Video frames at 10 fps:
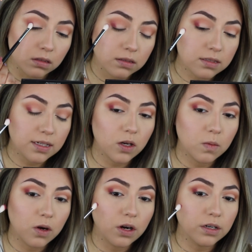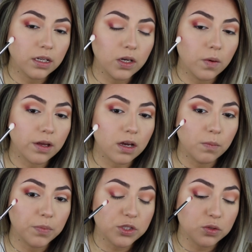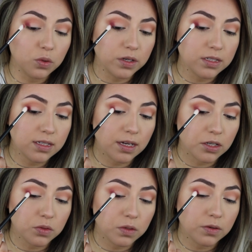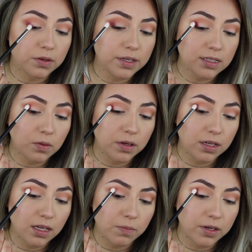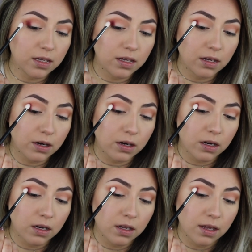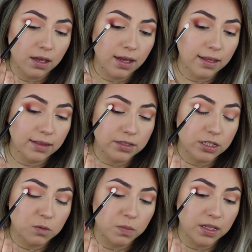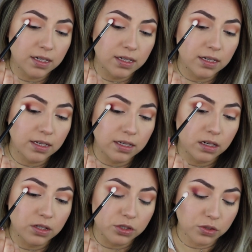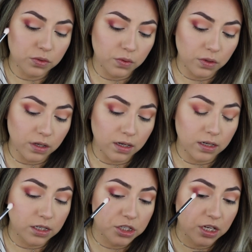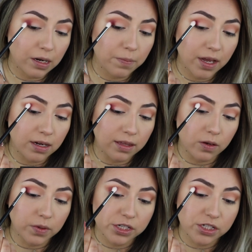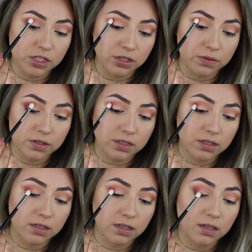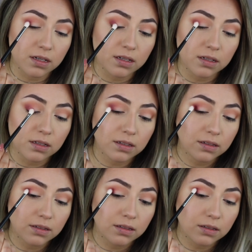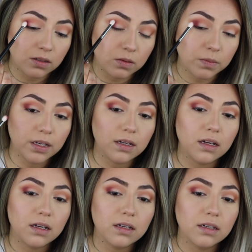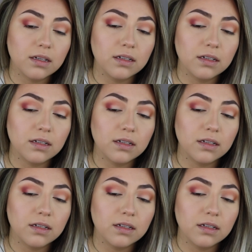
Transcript: See how I'm hardly going up towards the actual crease? I want to keep it here and then just blend it in to the shade Penny that we just used. Oh my god.